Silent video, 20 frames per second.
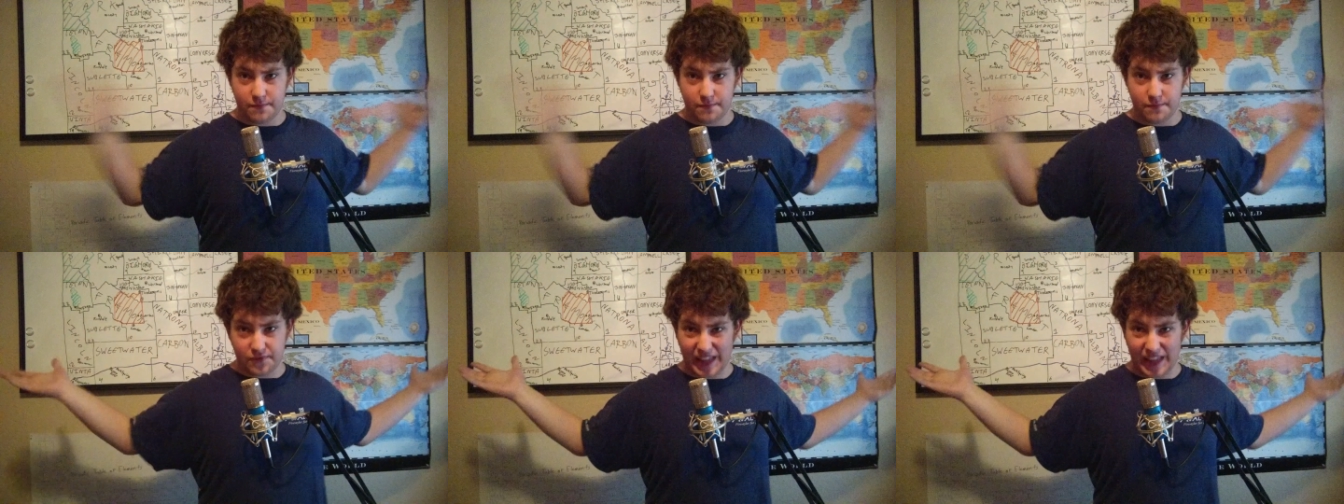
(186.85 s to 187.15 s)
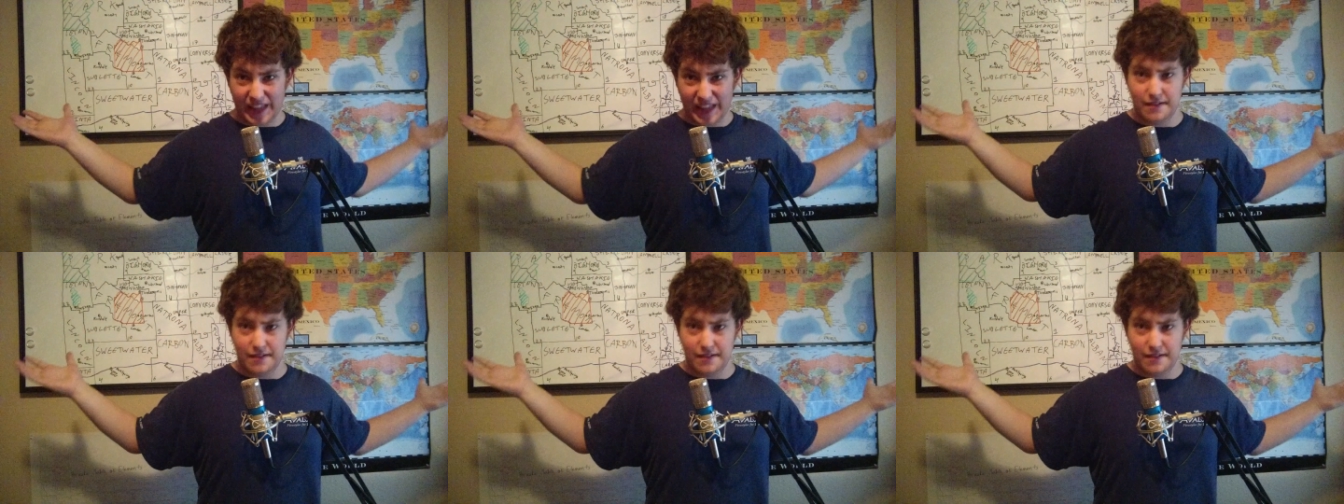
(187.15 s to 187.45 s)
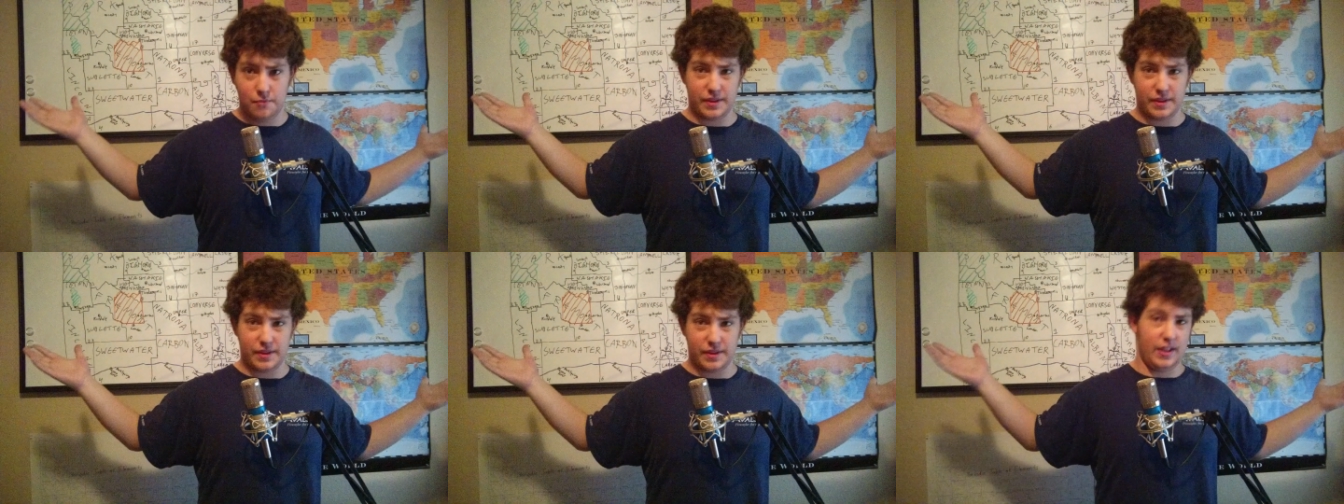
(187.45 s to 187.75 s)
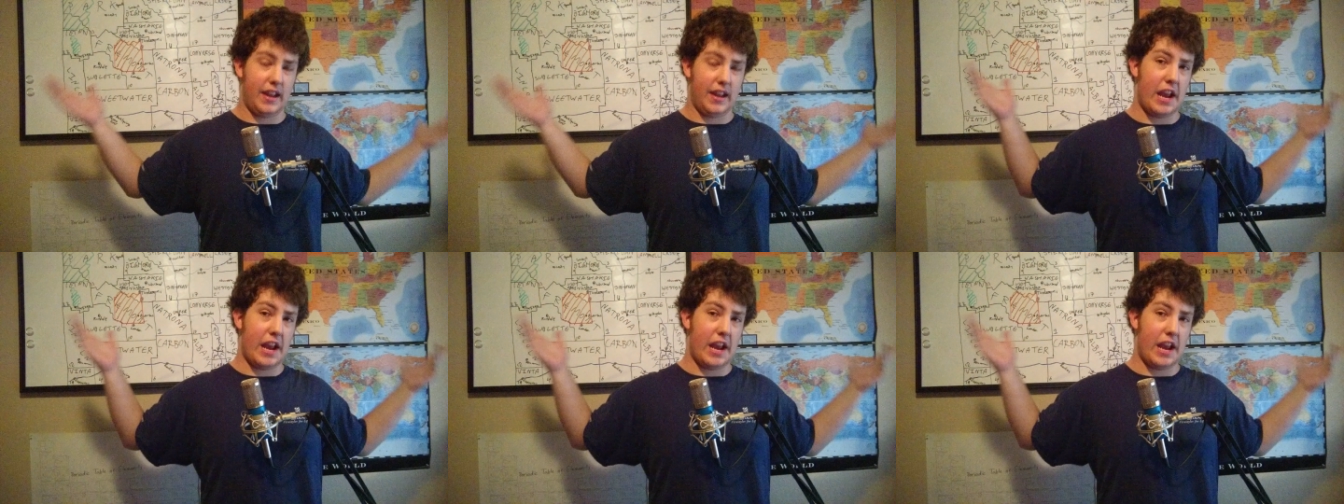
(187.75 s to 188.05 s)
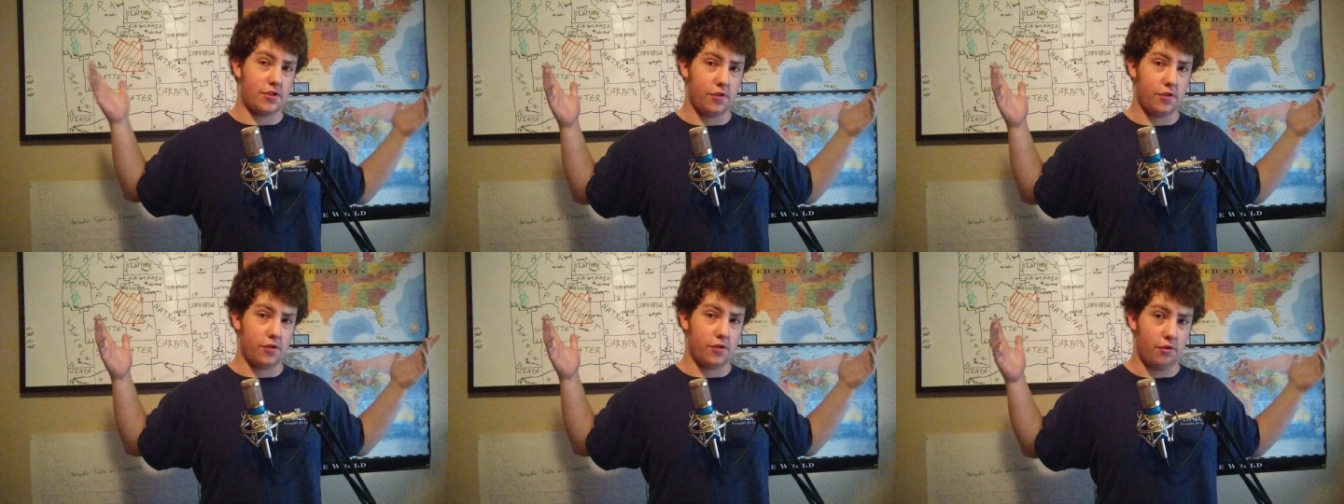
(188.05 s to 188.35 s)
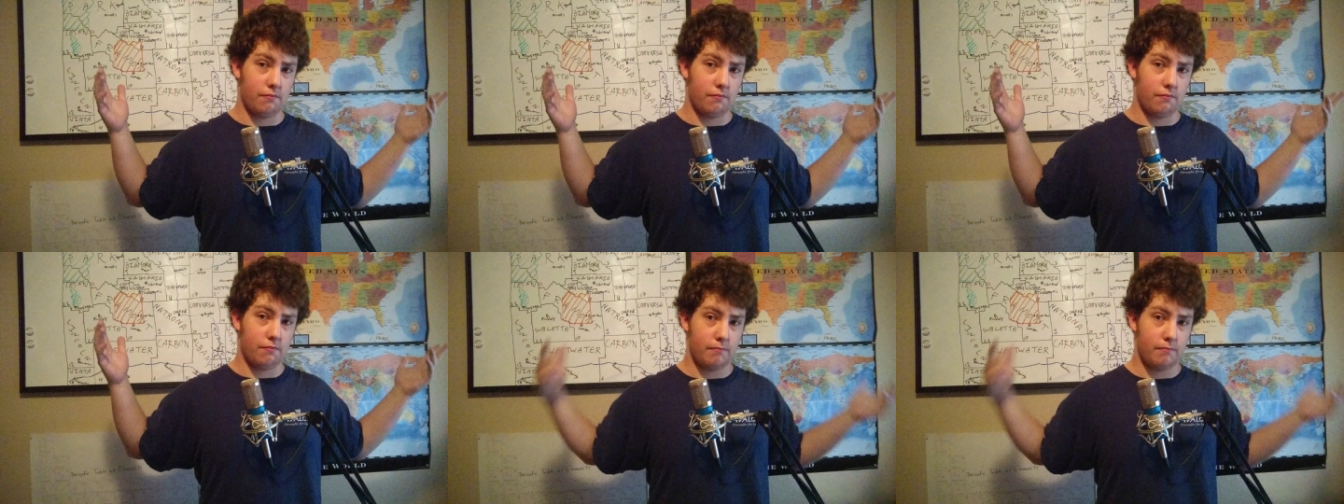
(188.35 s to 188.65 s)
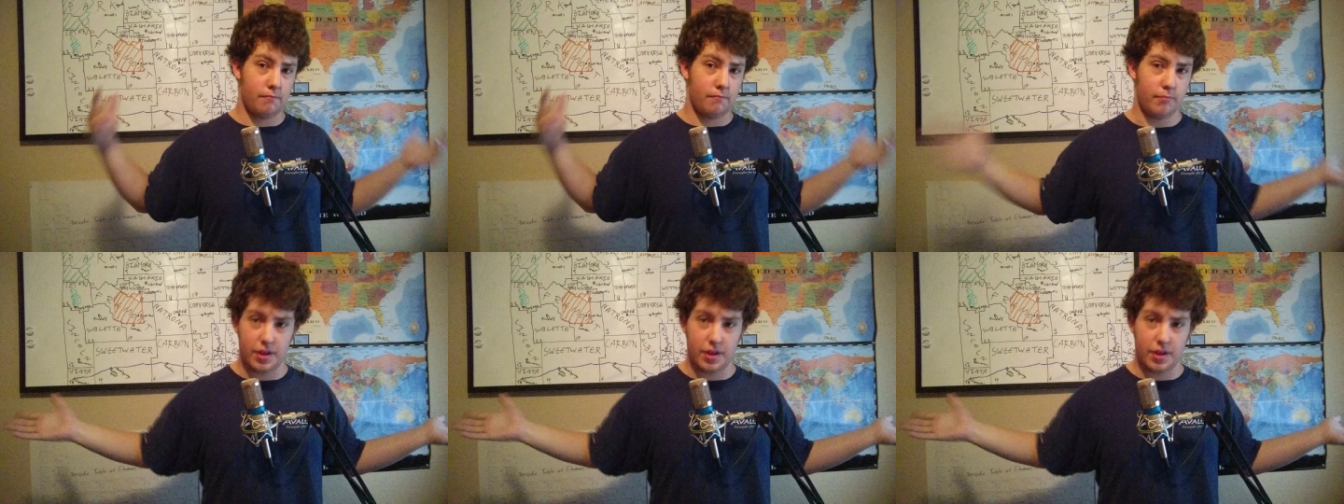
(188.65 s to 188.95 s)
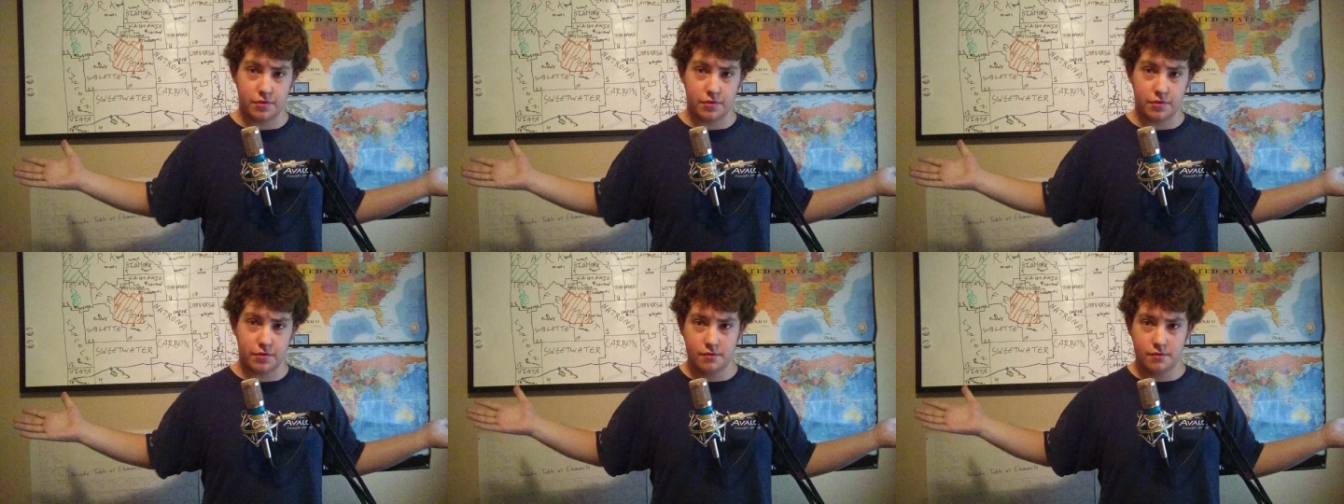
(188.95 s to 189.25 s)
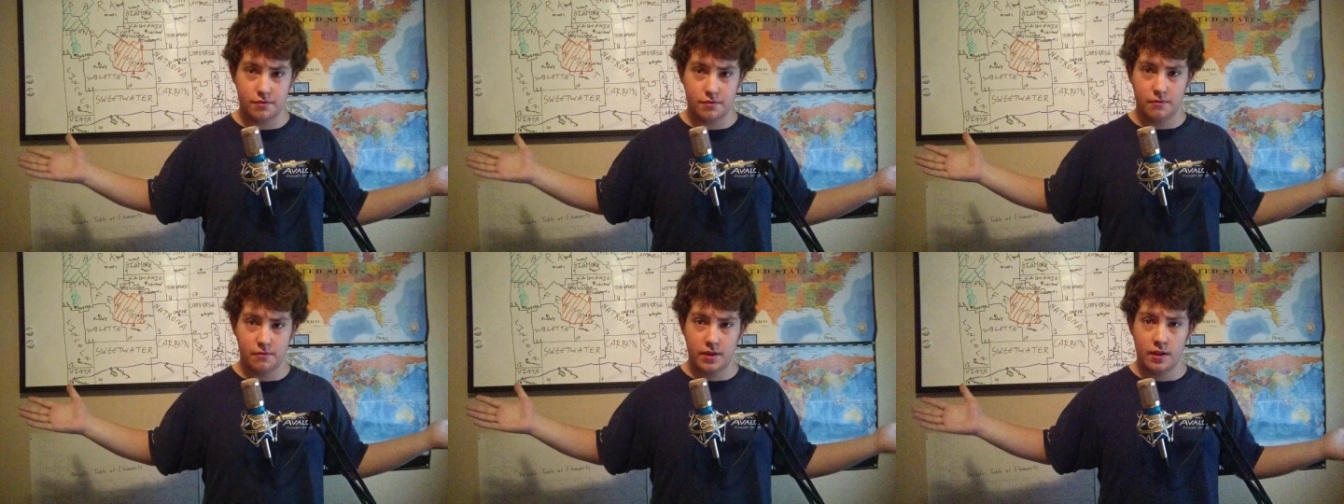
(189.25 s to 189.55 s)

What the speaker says: flat with the occasional butte.